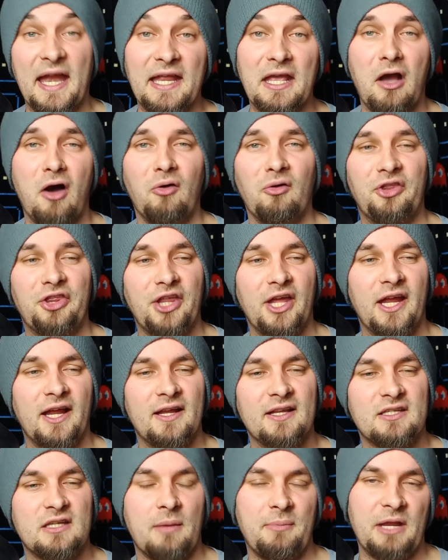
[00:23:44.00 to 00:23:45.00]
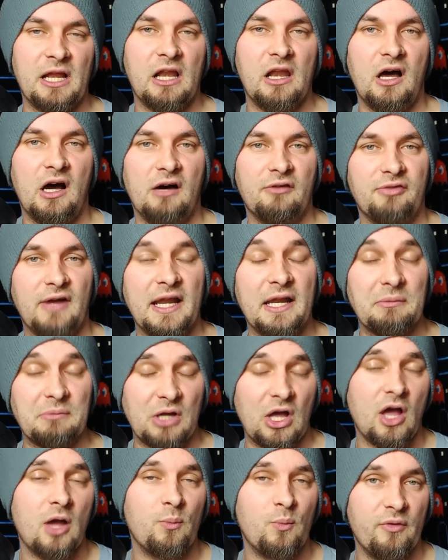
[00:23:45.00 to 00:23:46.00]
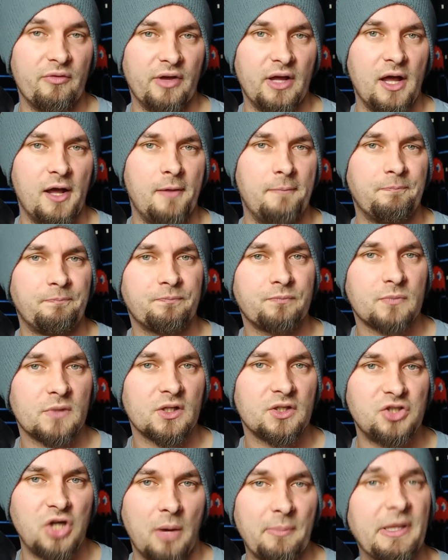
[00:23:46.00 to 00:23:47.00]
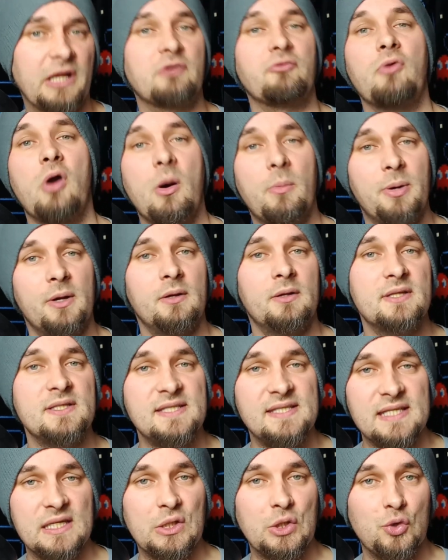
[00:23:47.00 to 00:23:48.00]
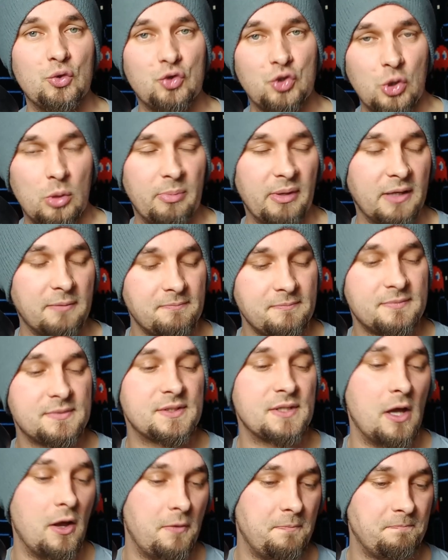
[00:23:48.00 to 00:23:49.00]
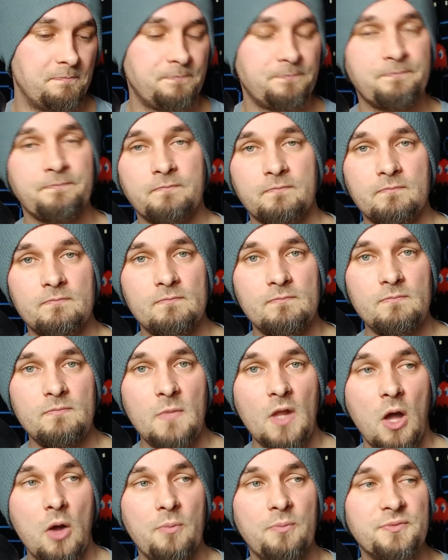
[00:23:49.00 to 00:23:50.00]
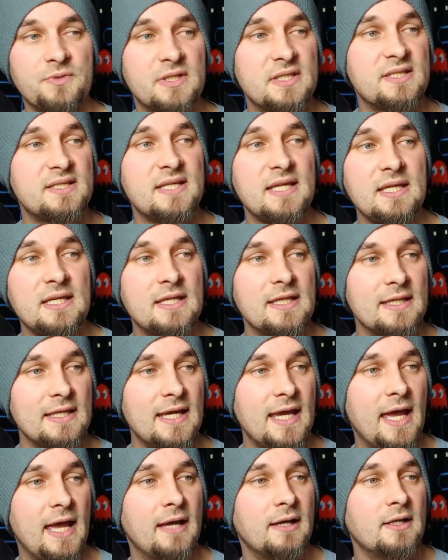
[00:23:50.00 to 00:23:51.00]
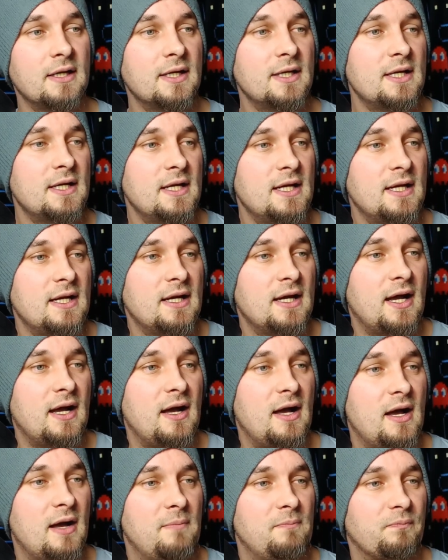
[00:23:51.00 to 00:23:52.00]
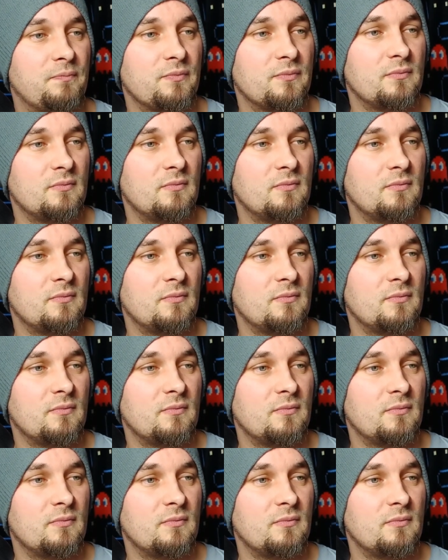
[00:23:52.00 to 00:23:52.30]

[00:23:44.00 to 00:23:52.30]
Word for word: any old thing. It's going to be a laugh. And I'm going with a uh, Comic Rob. He's a YouTuber, so hope to see you there. Um,